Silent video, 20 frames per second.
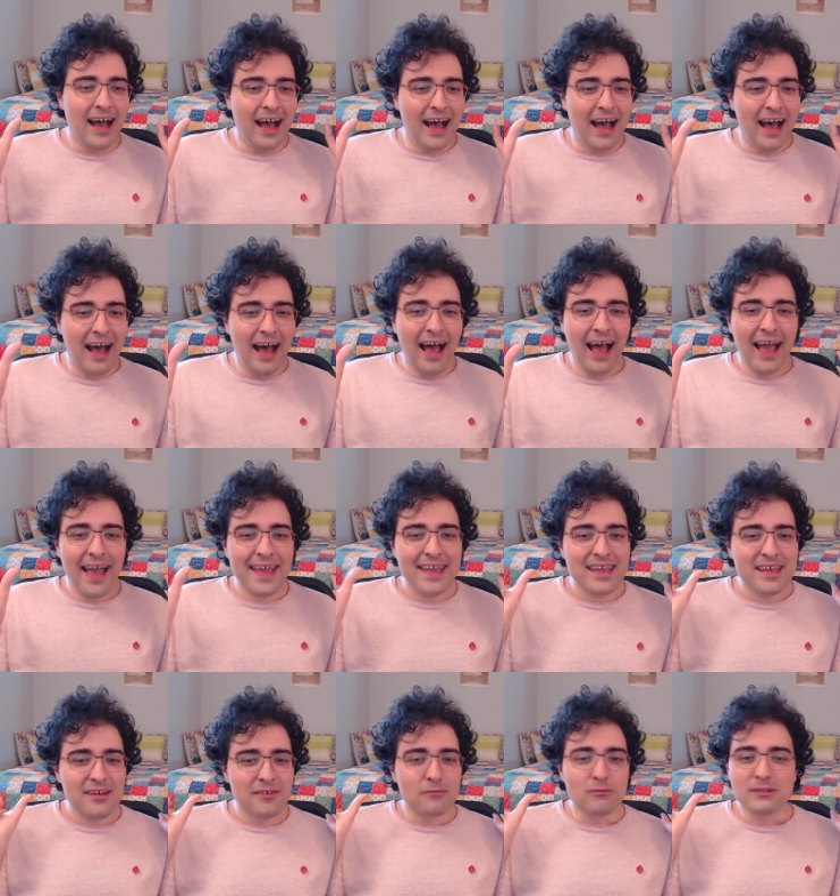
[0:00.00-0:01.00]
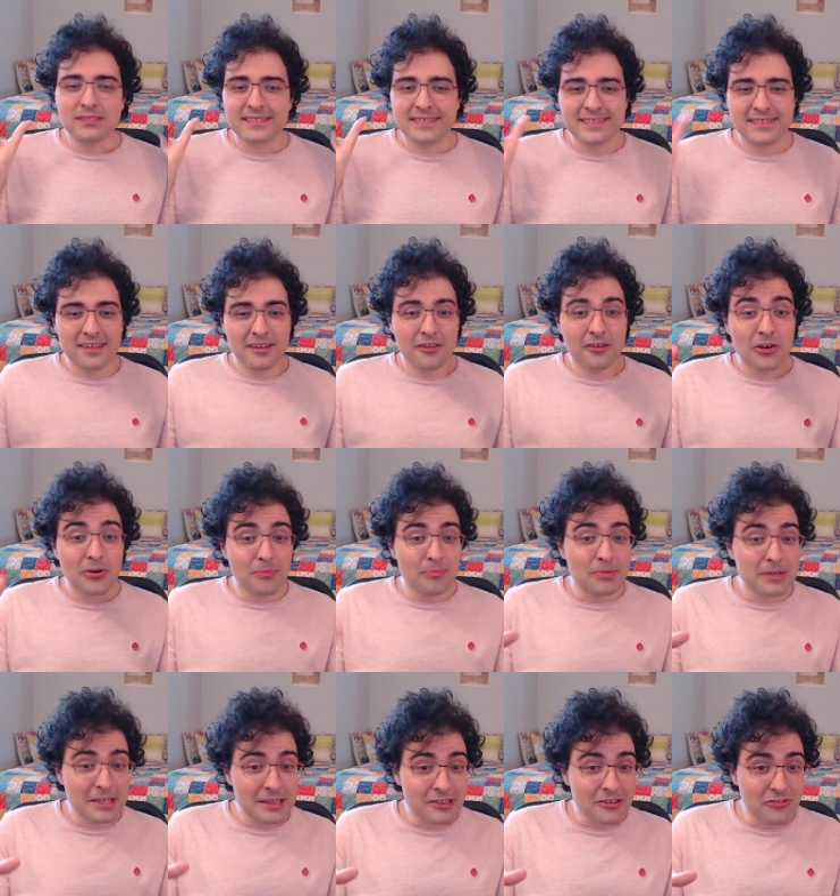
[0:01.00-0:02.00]
I was still
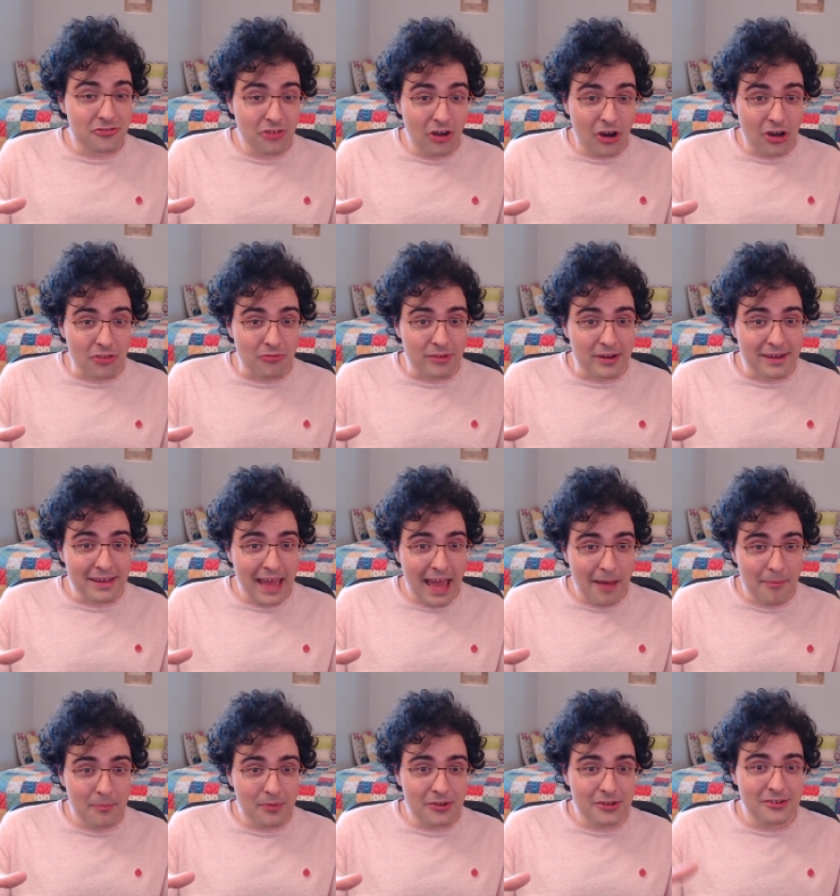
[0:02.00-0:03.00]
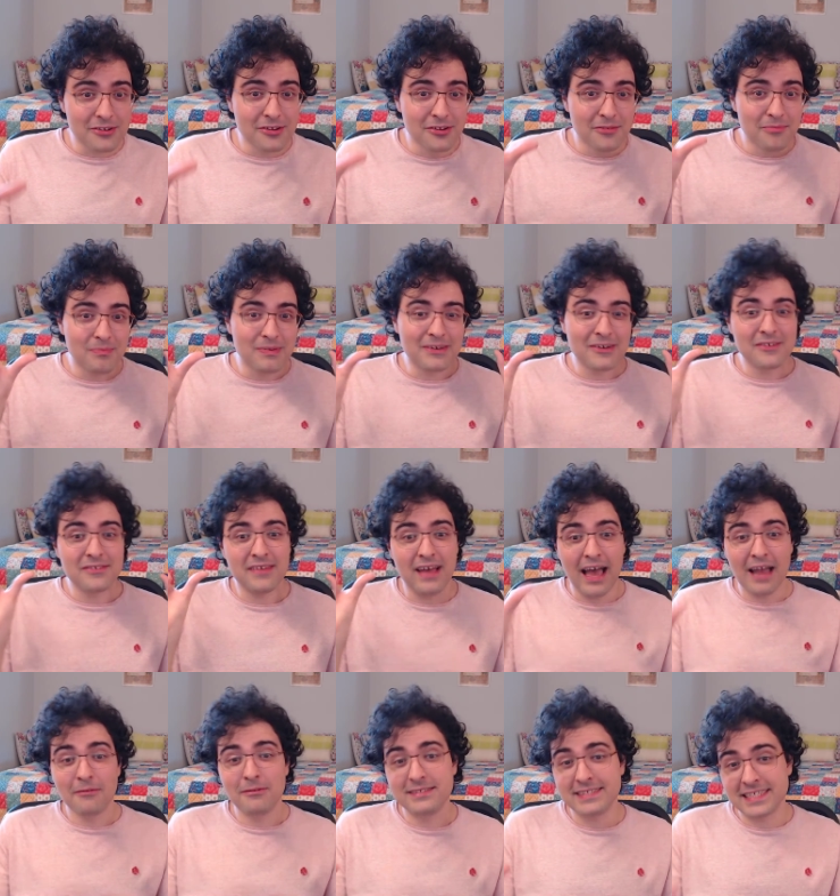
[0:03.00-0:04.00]
completely shocked when it happened, because
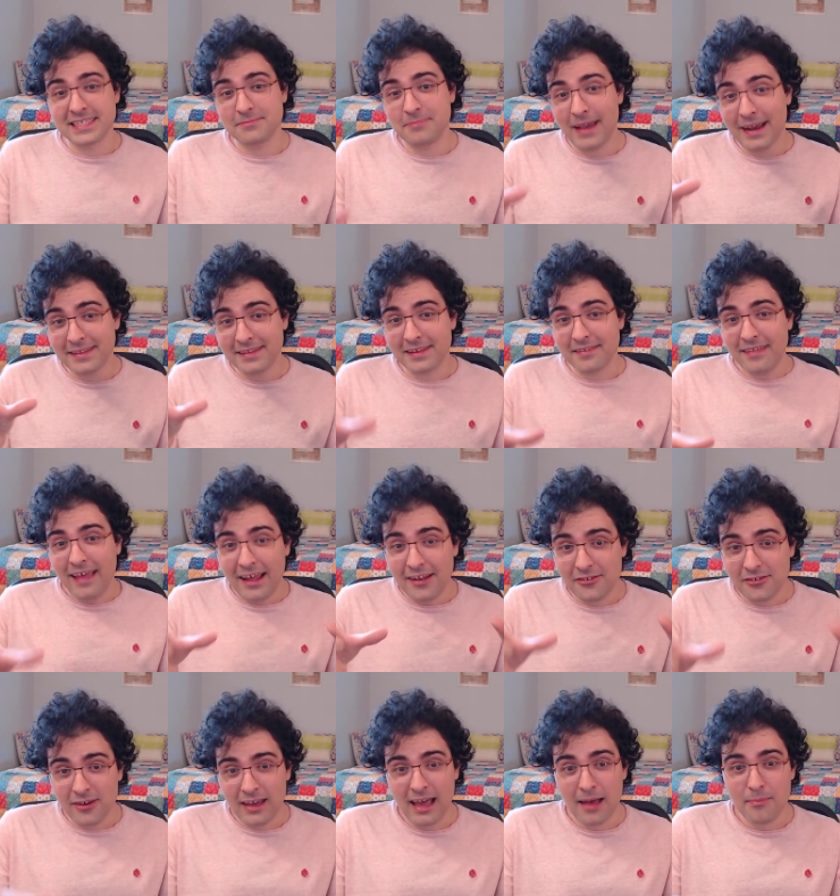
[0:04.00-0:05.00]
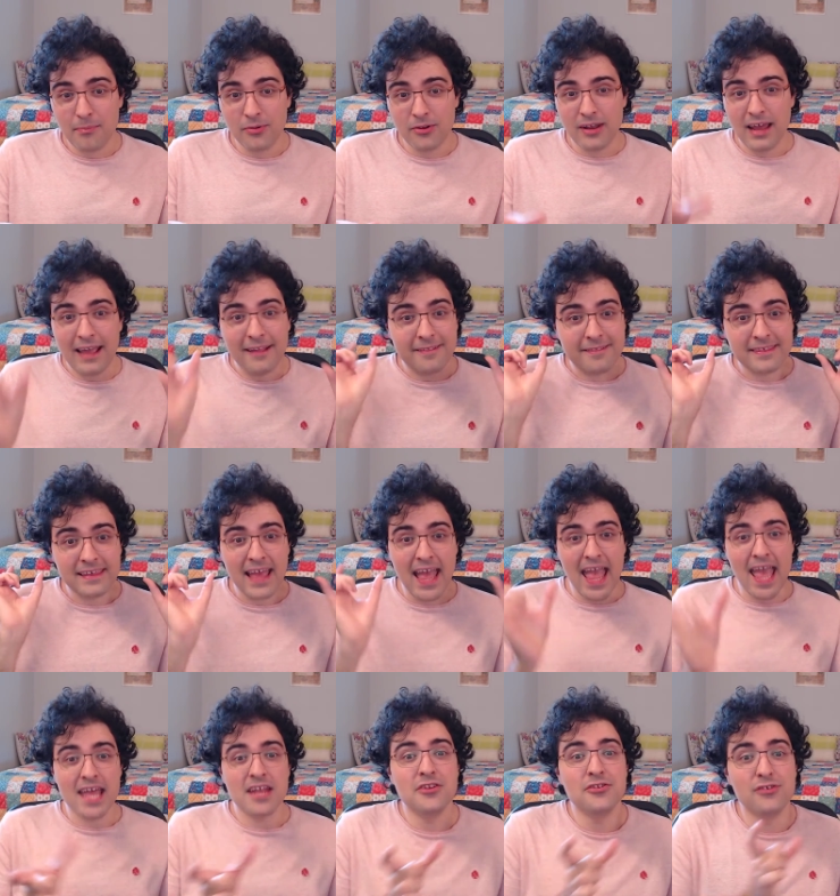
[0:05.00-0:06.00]
I was expecting that to happen at the
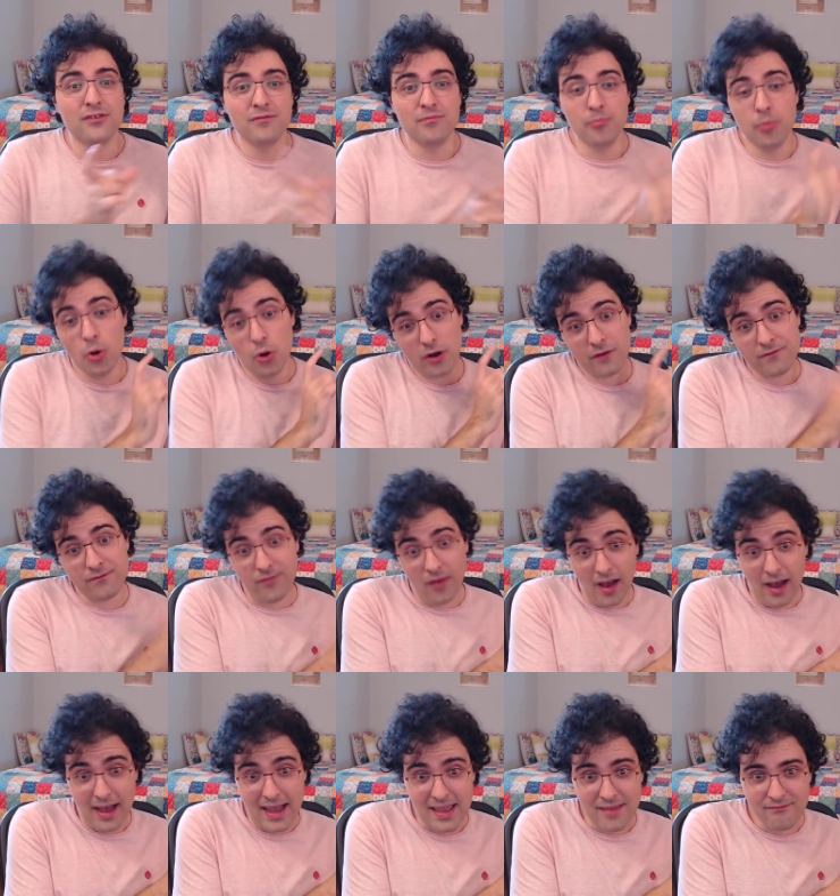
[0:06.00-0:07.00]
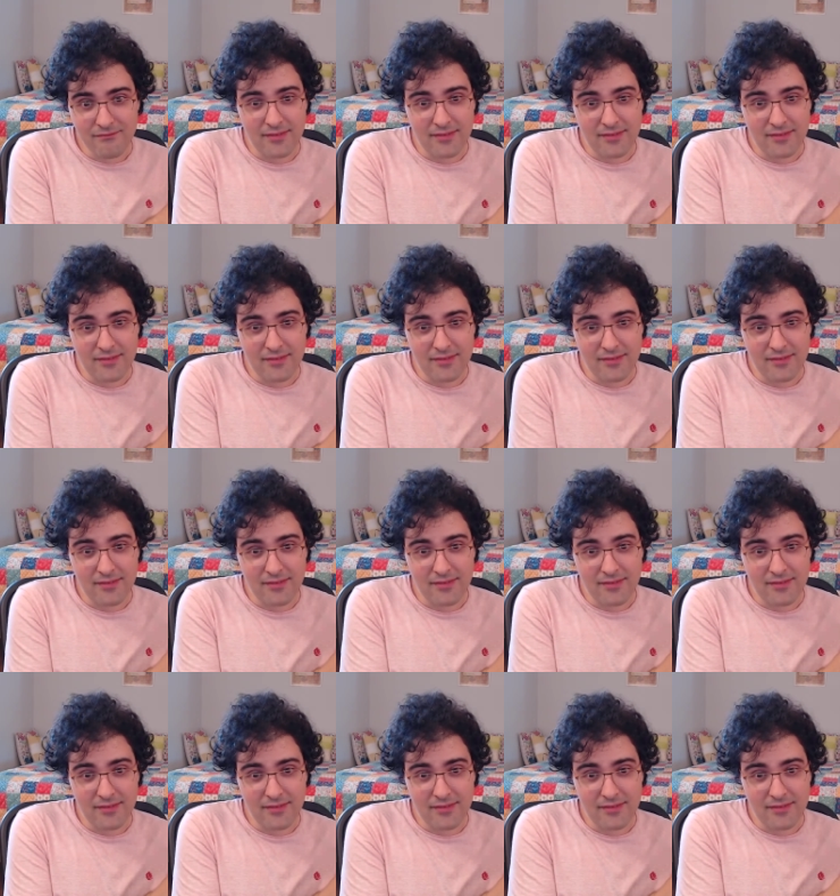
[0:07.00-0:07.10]
end of Book 5.